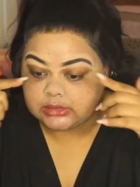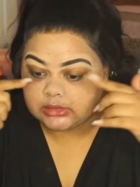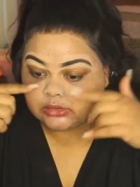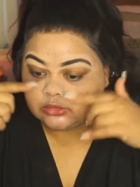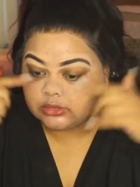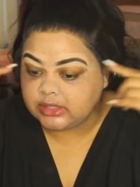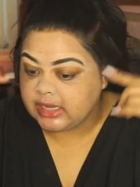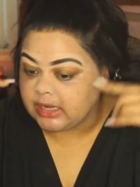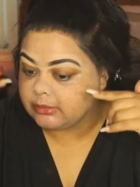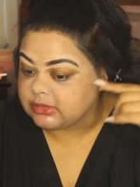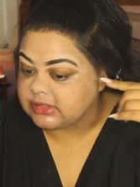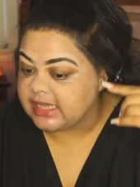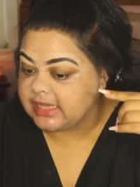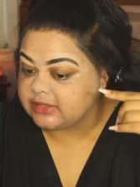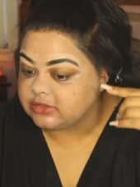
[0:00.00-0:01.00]
So you can
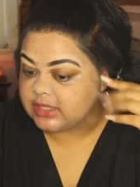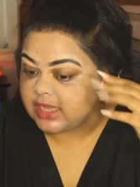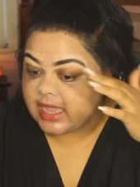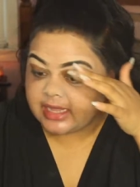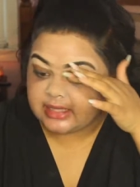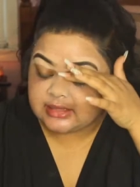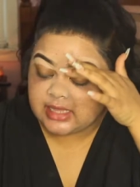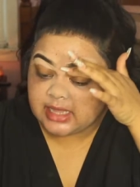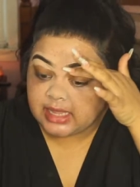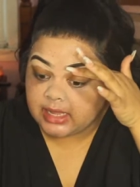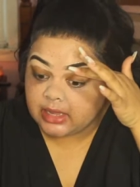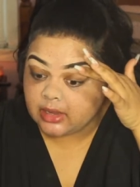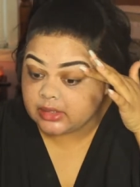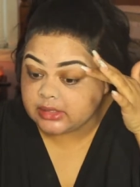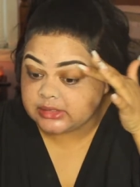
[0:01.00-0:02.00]
able to actually hide the
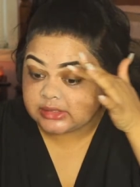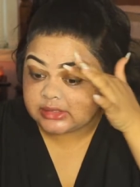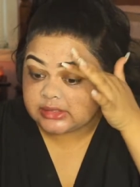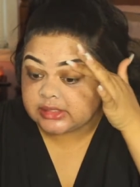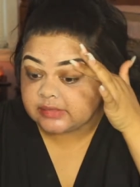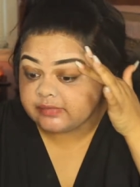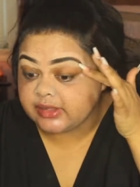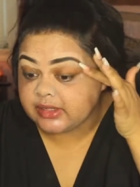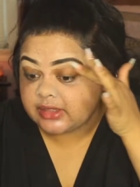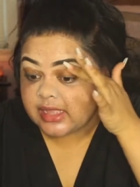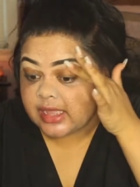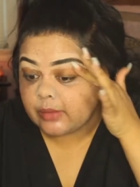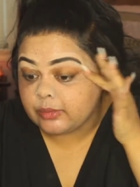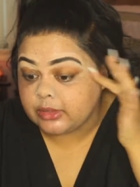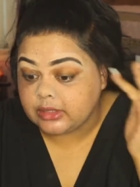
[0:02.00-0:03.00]
hairs and stuff like
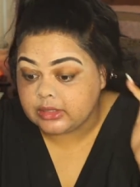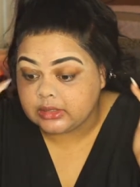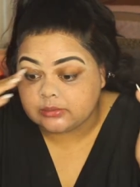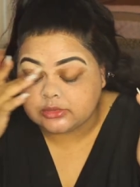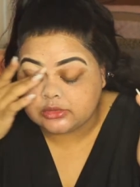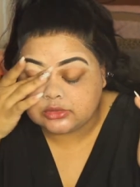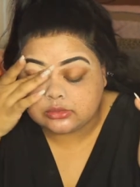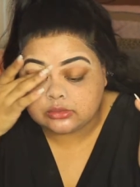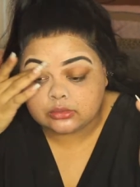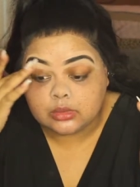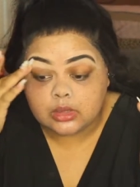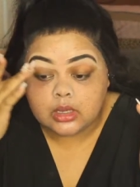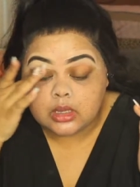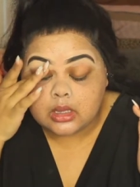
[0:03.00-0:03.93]
that when it comes to